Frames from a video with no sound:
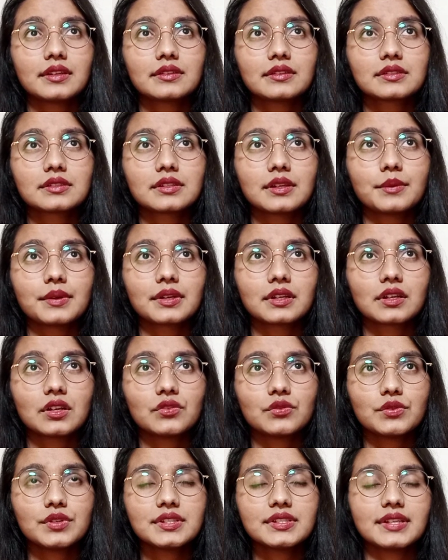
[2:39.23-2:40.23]
seven
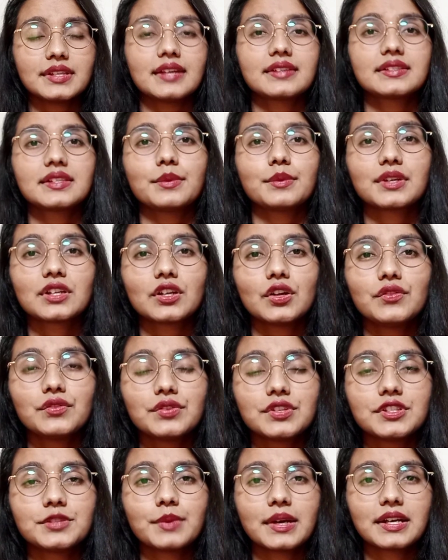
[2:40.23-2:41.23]

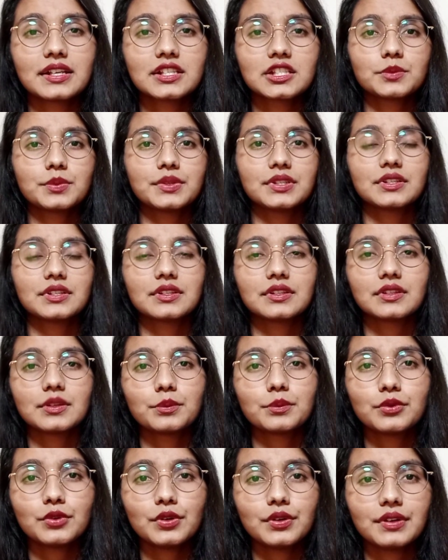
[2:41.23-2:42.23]
countries participated in
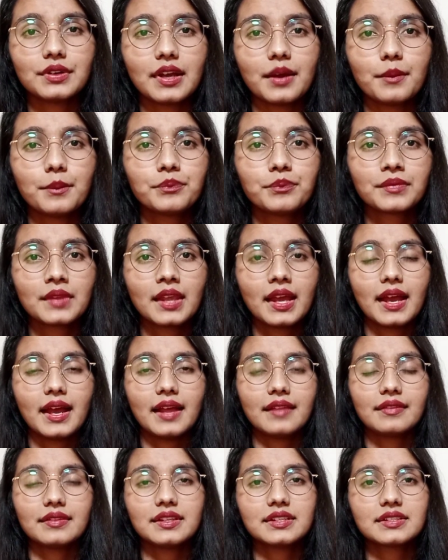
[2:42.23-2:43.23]
the program.
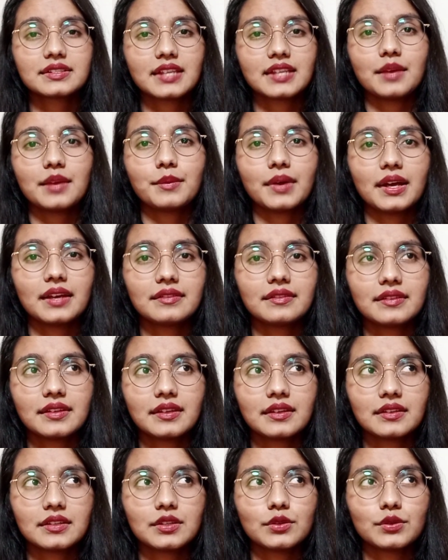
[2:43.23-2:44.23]
And this time, I
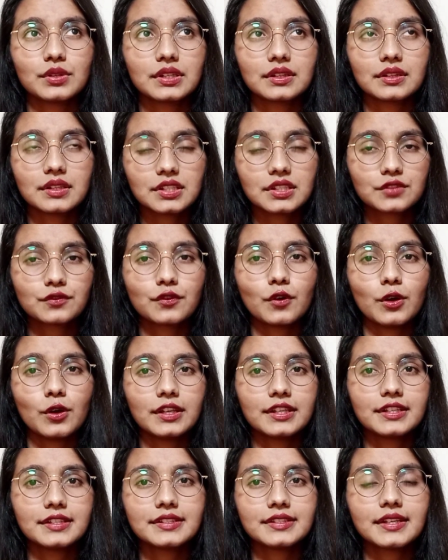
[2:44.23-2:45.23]
think during this
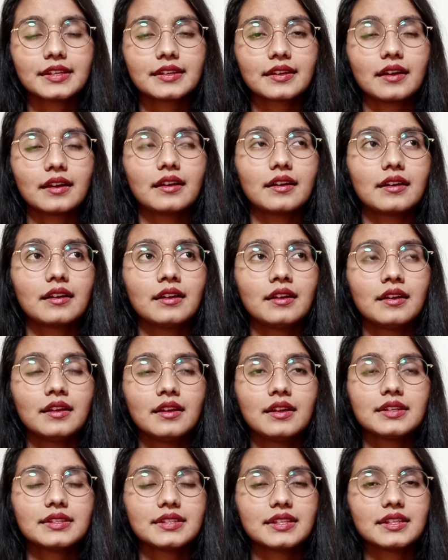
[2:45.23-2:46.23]
fall intake,
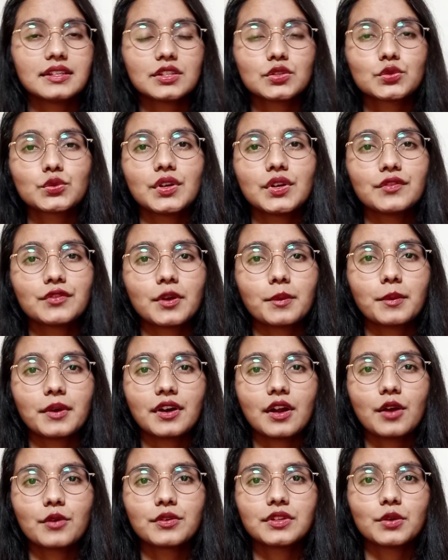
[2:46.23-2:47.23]
10 students from
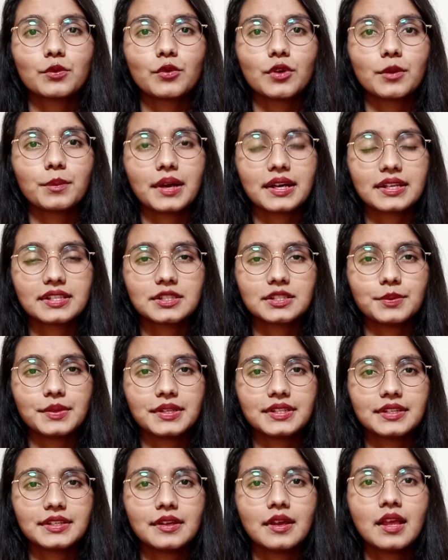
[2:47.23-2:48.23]
around the world
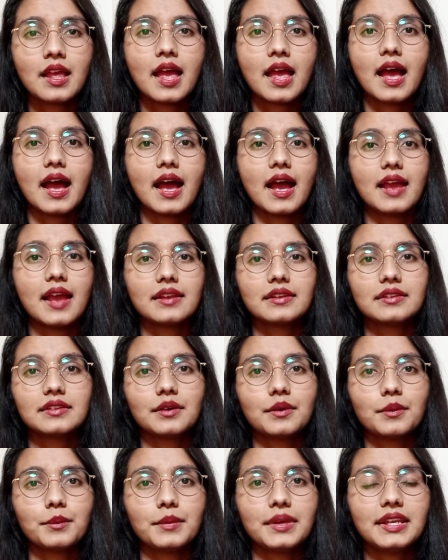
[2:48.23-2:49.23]
participated. And
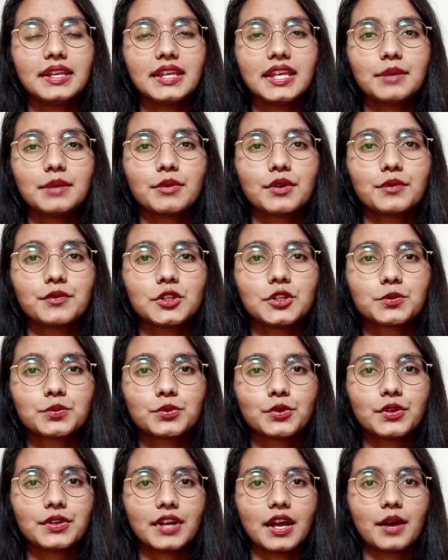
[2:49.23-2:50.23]
the main aim of this
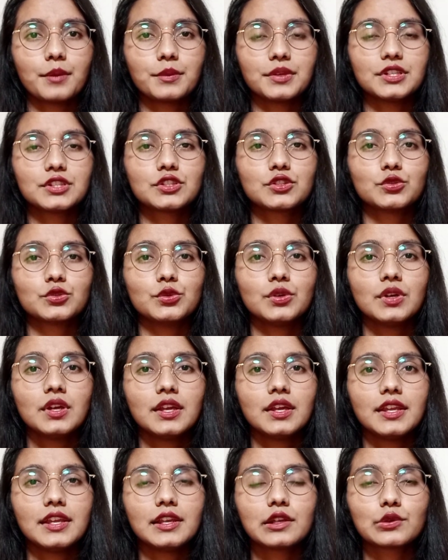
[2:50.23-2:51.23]
program is to
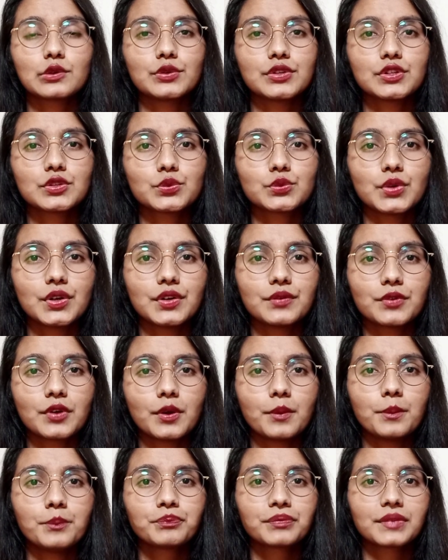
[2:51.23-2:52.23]
include students
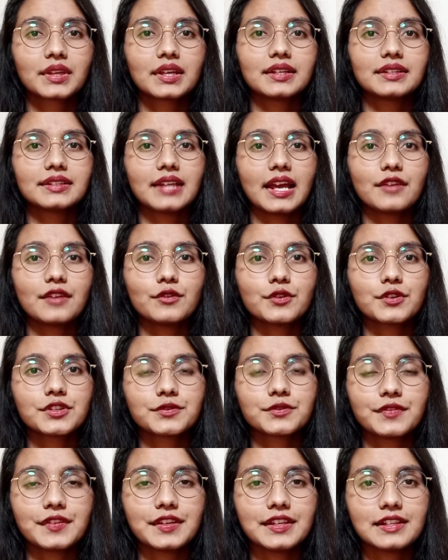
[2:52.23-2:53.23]
from
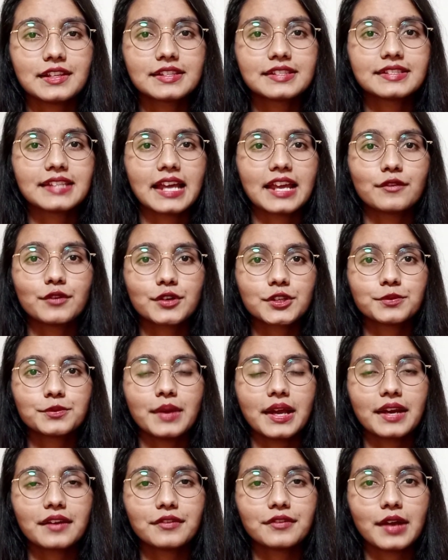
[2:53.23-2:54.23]
diverse fields, diverse
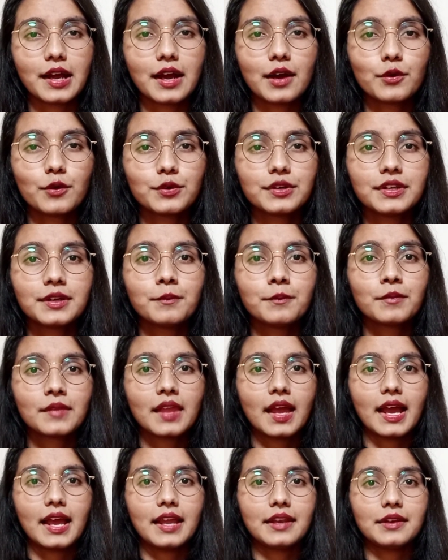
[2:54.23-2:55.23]
background,
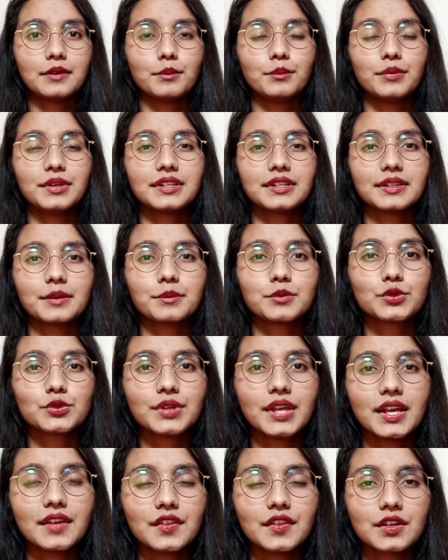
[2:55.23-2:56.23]
and bring them
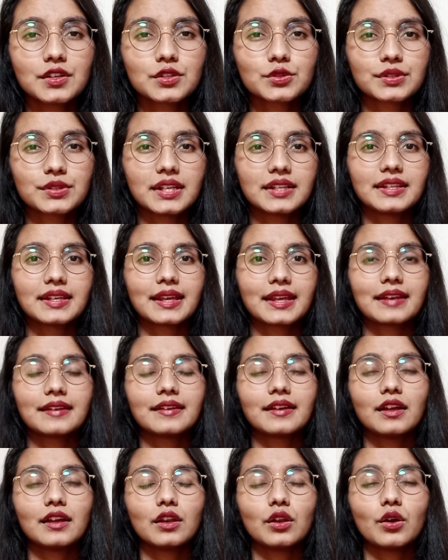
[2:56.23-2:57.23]
together so that they
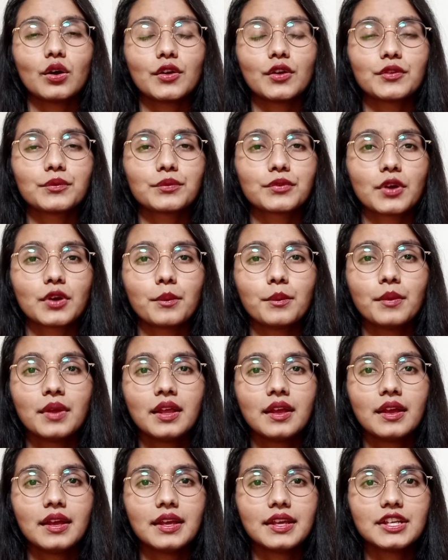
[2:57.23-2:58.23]
can learn from
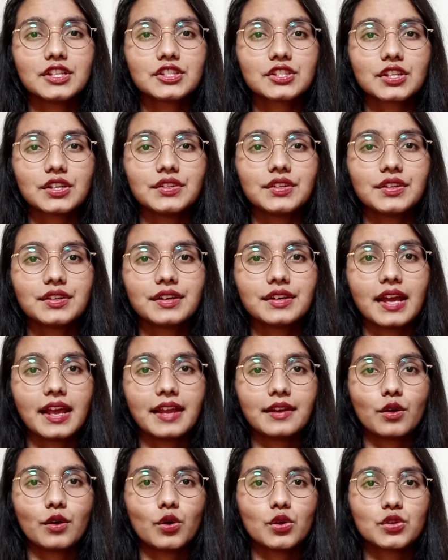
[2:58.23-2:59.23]
each other
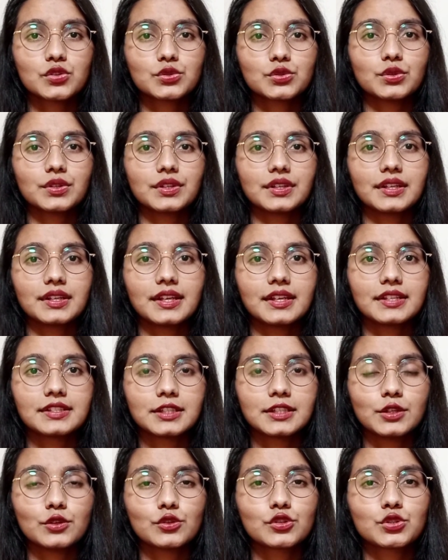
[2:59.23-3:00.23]
and also
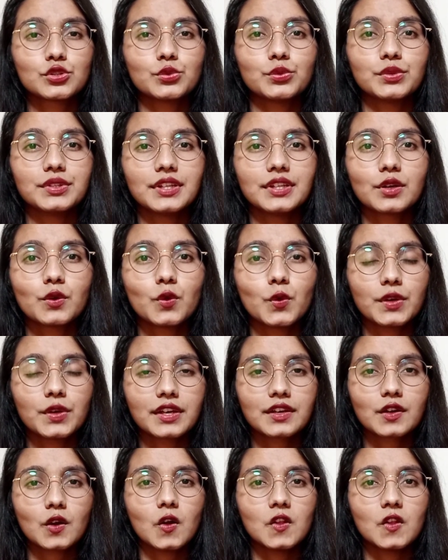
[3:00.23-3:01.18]
get used to with the Korean